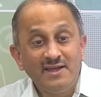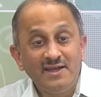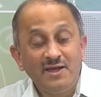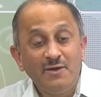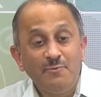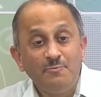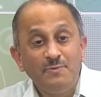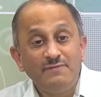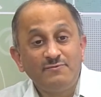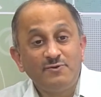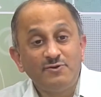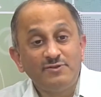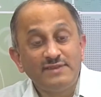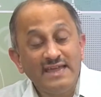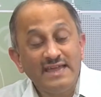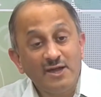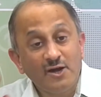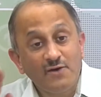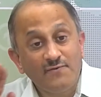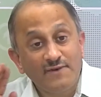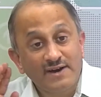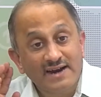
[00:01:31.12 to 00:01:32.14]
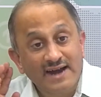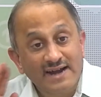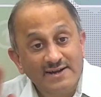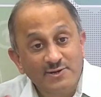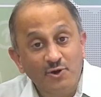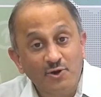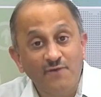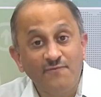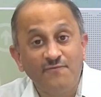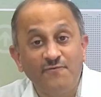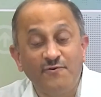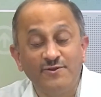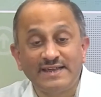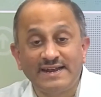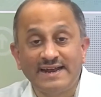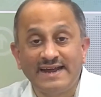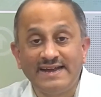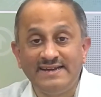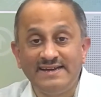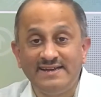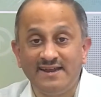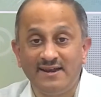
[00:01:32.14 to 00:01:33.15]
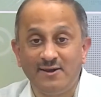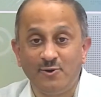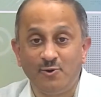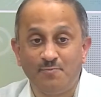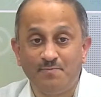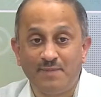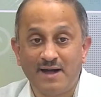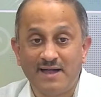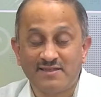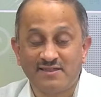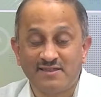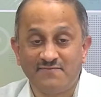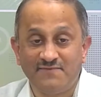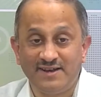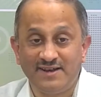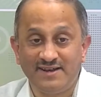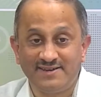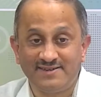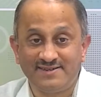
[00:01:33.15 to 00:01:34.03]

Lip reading: we have to think of a cutoff for the ideal low pass filter.